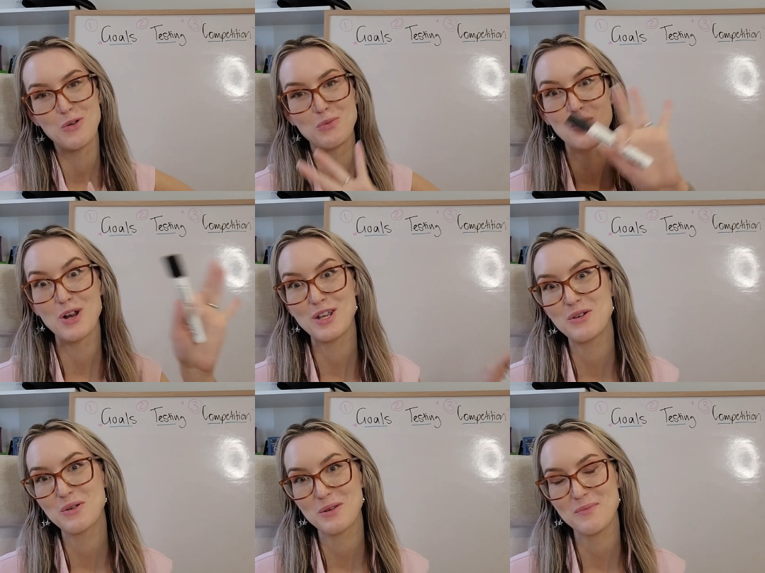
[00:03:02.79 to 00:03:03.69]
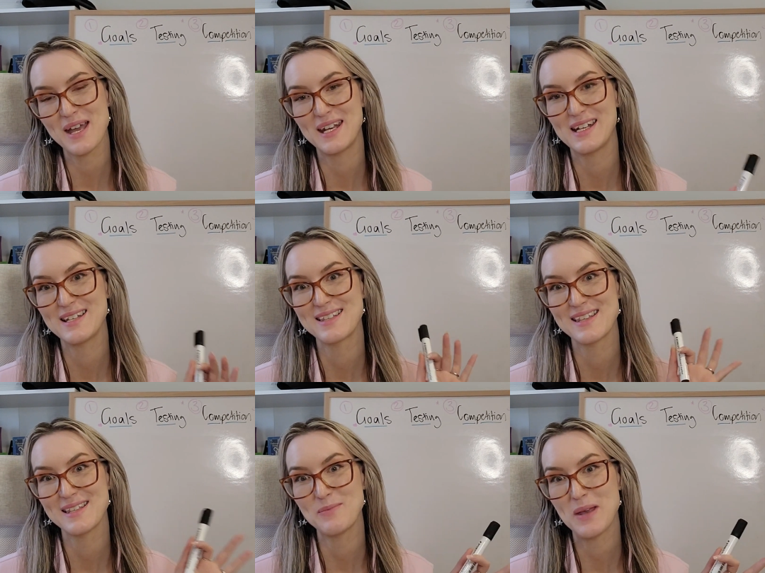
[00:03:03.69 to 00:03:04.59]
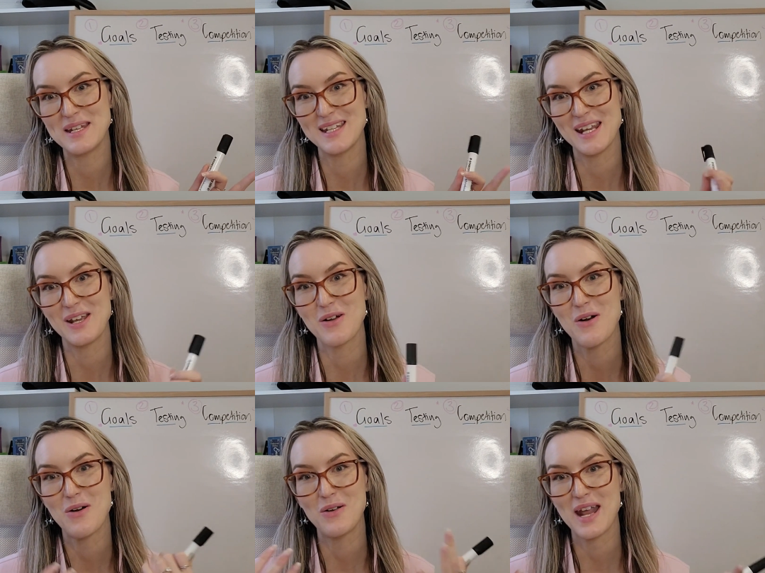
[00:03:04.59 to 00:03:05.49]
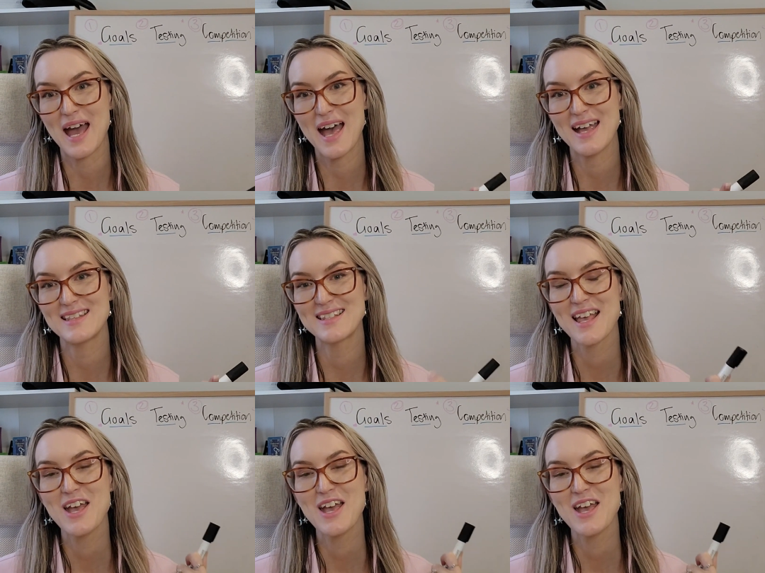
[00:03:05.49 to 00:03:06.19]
What are your competitors spending on ads?